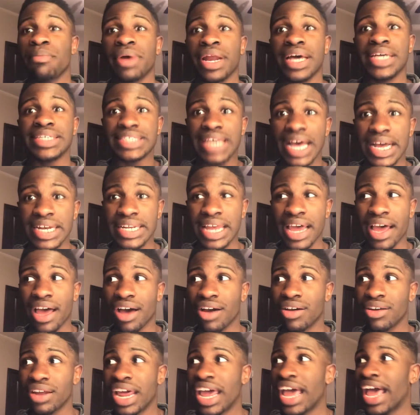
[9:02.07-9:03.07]
But I sat
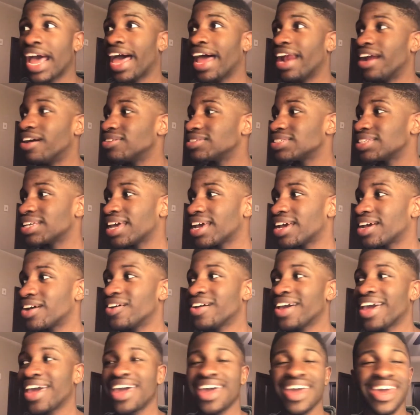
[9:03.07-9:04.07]
down and I was like,
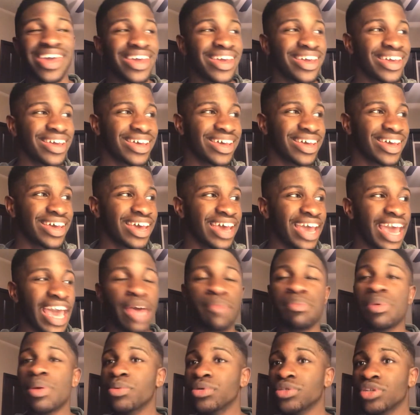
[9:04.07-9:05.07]
okay.
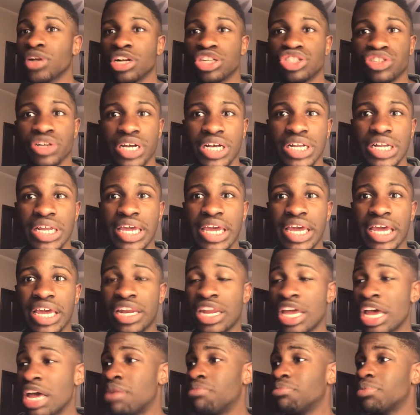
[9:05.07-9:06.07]
And people started trickling
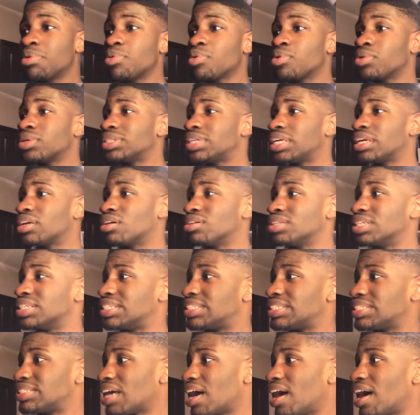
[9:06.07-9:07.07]
in. People were sitting on the
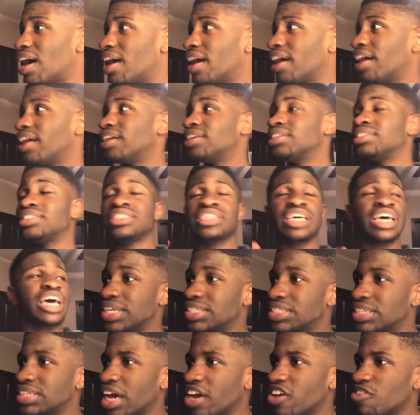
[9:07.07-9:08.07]
sides
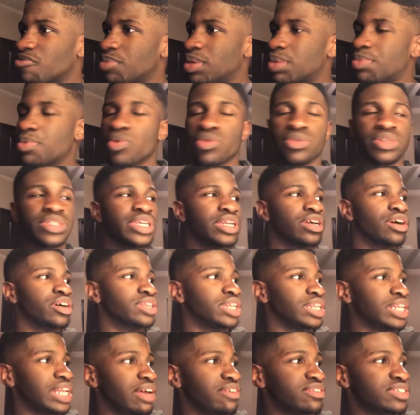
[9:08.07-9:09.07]
side of me. People were sitting on
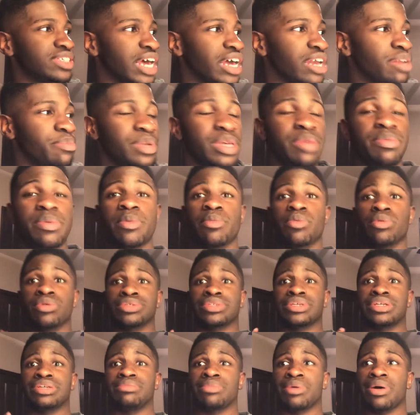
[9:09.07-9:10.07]
the left side of me. People were
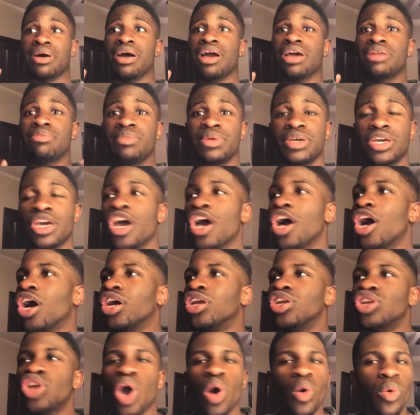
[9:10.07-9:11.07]
sitting behind me.
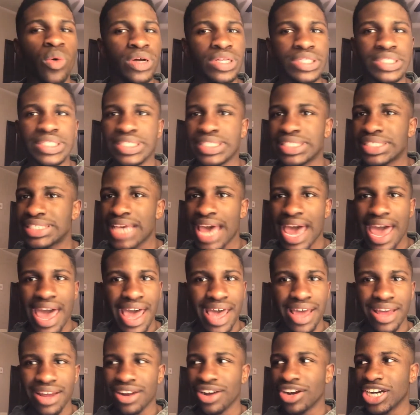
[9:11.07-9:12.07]
No one
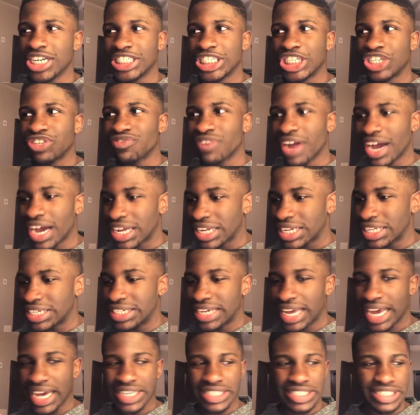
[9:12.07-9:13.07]
sat directly
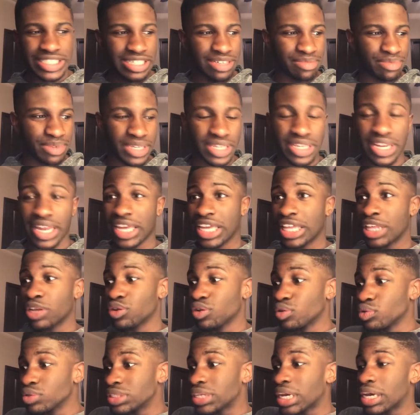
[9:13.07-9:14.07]
next to me. Like,
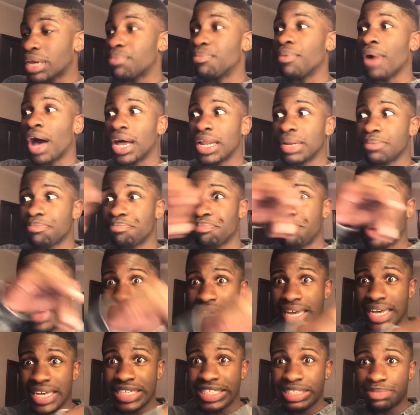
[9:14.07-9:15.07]
there was like
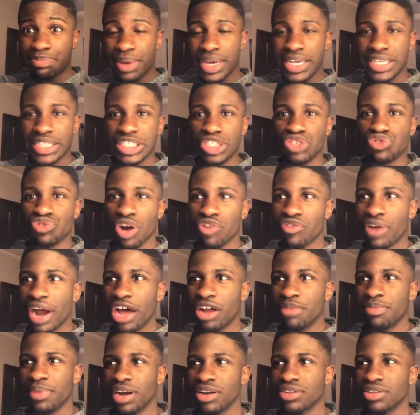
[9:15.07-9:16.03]
big spaces around me.